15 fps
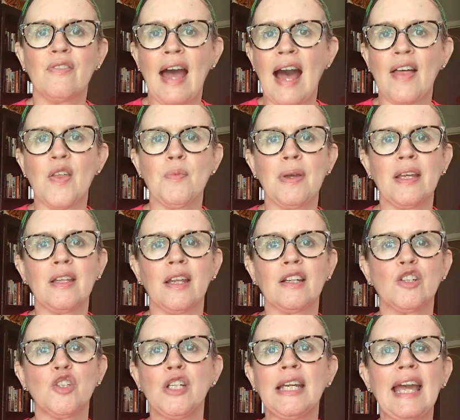fathom it like
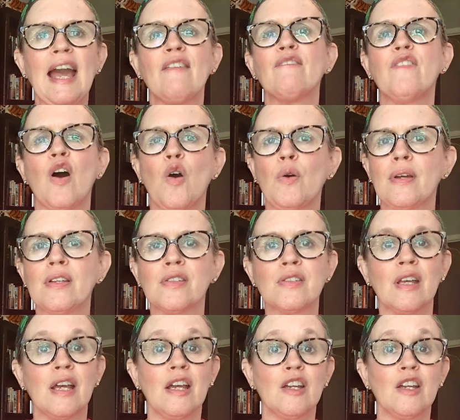she can't focus